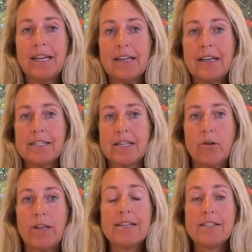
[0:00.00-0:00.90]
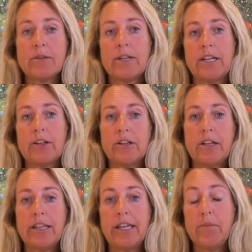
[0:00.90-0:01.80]
So last year, when I heard
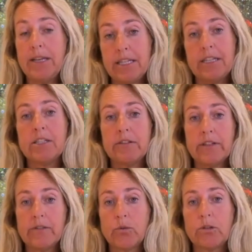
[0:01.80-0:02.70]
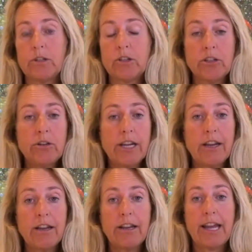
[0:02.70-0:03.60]
that the BC Conservatives were
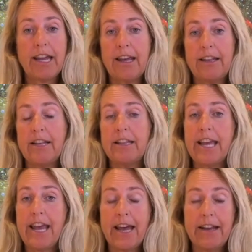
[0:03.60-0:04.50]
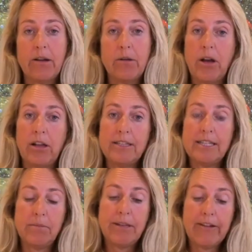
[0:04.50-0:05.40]
recruiting and that they had a
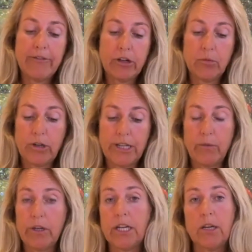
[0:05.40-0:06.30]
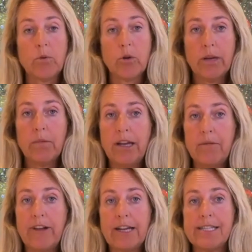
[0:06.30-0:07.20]
policy platform where they were going to prohibit
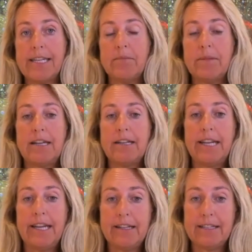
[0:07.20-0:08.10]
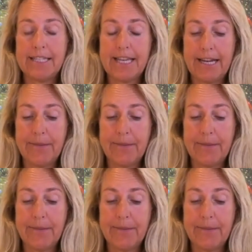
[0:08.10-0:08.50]
vaccine mandates,